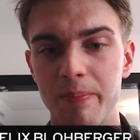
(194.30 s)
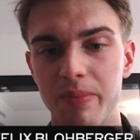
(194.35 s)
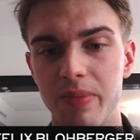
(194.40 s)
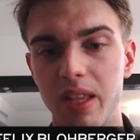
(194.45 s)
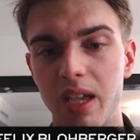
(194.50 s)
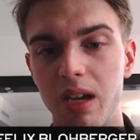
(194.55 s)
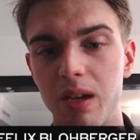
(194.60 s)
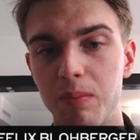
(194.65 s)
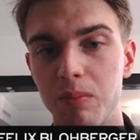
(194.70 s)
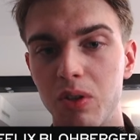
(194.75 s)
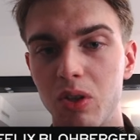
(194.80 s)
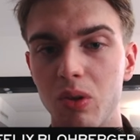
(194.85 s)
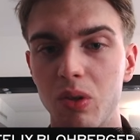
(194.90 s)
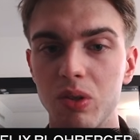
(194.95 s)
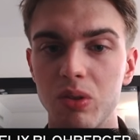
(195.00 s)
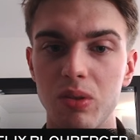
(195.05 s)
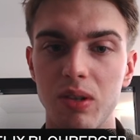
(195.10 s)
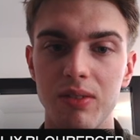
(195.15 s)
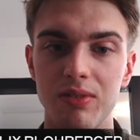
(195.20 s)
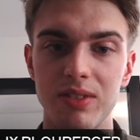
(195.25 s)
I'm going
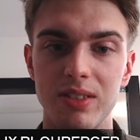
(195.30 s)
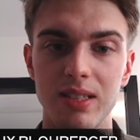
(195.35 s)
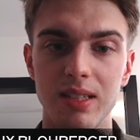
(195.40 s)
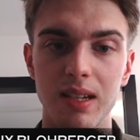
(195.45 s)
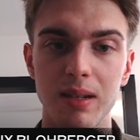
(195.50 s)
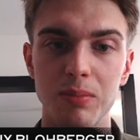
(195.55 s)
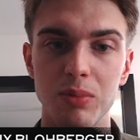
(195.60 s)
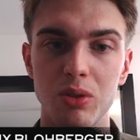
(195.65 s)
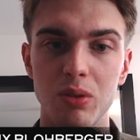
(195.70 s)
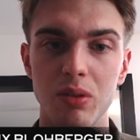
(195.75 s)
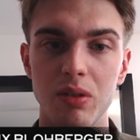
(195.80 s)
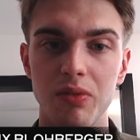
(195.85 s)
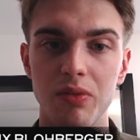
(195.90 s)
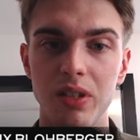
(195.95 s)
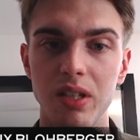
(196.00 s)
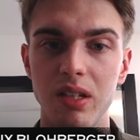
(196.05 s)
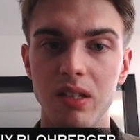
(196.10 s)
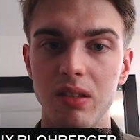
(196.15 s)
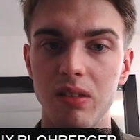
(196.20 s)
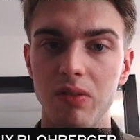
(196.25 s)
to have some sort of
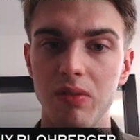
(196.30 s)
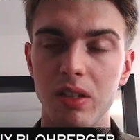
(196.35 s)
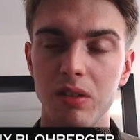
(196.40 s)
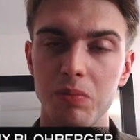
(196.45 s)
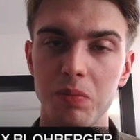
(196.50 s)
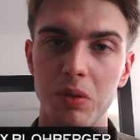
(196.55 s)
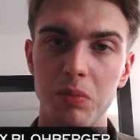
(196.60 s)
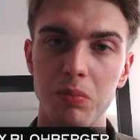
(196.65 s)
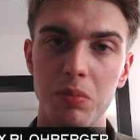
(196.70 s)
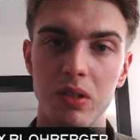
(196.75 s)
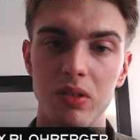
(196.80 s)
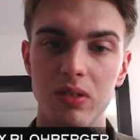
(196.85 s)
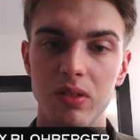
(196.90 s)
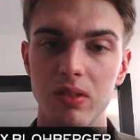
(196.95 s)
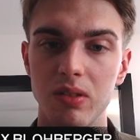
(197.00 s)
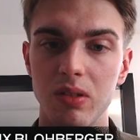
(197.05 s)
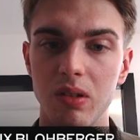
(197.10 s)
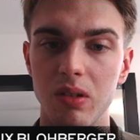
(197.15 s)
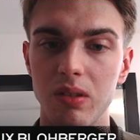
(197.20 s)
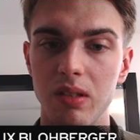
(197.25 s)
lead in development because
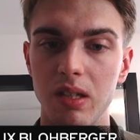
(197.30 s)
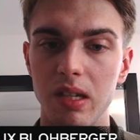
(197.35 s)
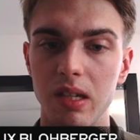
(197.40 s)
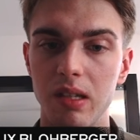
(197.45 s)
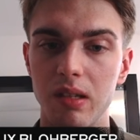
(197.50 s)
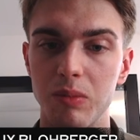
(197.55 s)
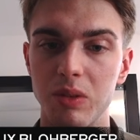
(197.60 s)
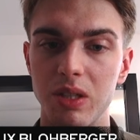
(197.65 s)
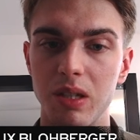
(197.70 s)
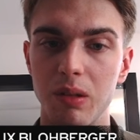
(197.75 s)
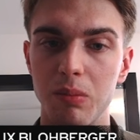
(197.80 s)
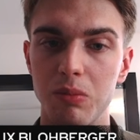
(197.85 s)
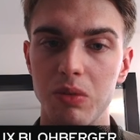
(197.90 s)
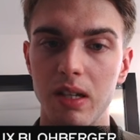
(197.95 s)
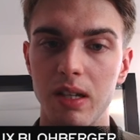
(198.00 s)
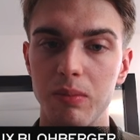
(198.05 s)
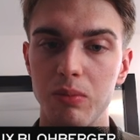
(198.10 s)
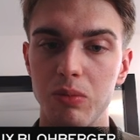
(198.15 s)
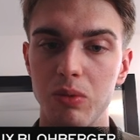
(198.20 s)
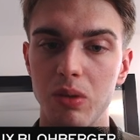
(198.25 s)
it's going to take him some
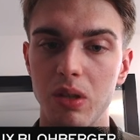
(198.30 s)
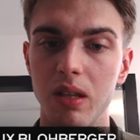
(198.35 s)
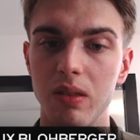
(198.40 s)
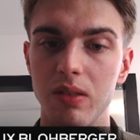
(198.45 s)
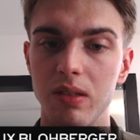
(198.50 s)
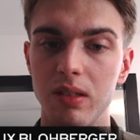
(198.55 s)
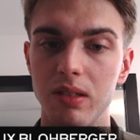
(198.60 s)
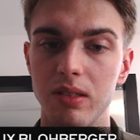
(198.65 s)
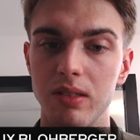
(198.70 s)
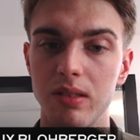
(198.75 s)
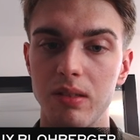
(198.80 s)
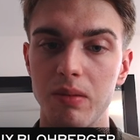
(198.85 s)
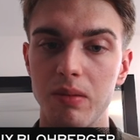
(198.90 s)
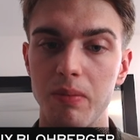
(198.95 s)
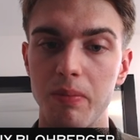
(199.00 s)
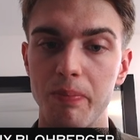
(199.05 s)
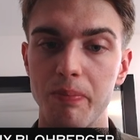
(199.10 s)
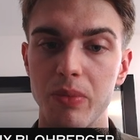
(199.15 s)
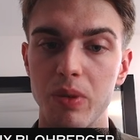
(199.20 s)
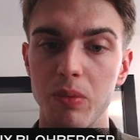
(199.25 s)
time to get this
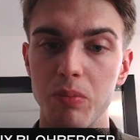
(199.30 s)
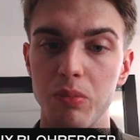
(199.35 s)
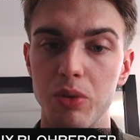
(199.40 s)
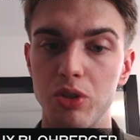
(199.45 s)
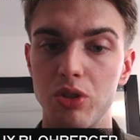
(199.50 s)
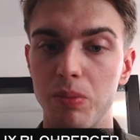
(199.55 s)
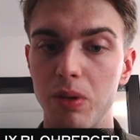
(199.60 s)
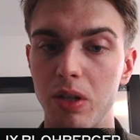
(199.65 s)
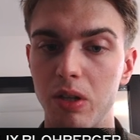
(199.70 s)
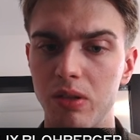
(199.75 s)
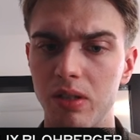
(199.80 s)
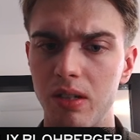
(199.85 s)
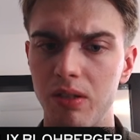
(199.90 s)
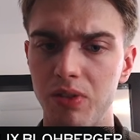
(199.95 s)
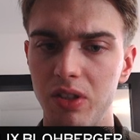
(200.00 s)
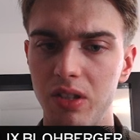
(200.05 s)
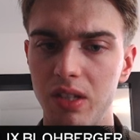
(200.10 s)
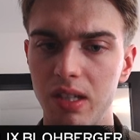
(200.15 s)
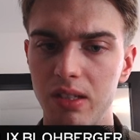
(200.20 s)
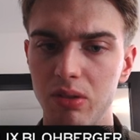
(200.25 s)
bishop out. And if
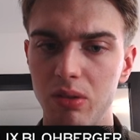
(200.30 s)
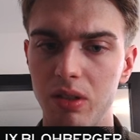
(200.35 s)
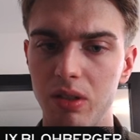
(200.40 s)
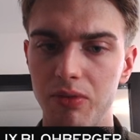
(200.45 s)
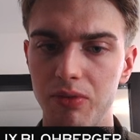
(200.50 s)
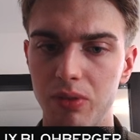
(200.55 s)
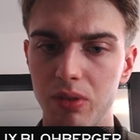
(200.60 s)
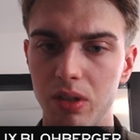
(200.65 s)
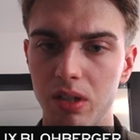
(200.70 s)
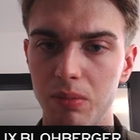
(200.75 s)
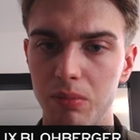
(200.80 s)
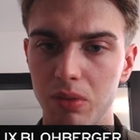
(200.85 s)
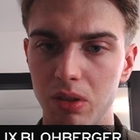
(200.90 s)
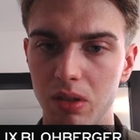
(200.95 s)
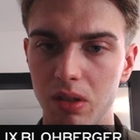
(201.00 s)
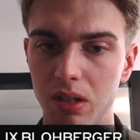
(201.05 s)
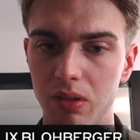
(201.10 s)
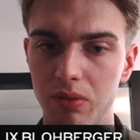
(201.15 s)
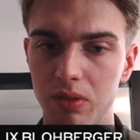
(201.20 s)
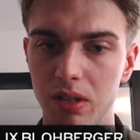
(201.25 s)
he takes on d4, I'm going
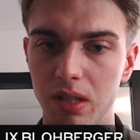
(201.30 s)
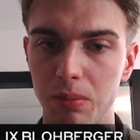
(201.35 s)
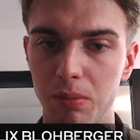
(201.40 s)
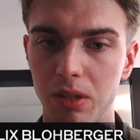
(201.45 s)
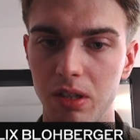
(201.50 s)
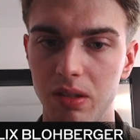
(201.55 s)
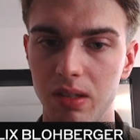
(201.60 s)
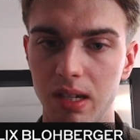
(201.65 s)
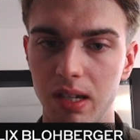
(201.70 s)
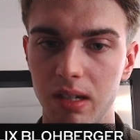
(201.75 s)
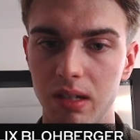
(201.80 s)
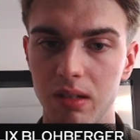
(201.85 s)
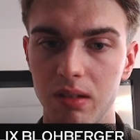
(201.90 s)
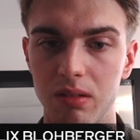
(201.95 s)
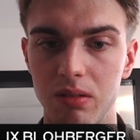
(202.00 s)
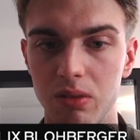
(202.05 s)
to have a double attack.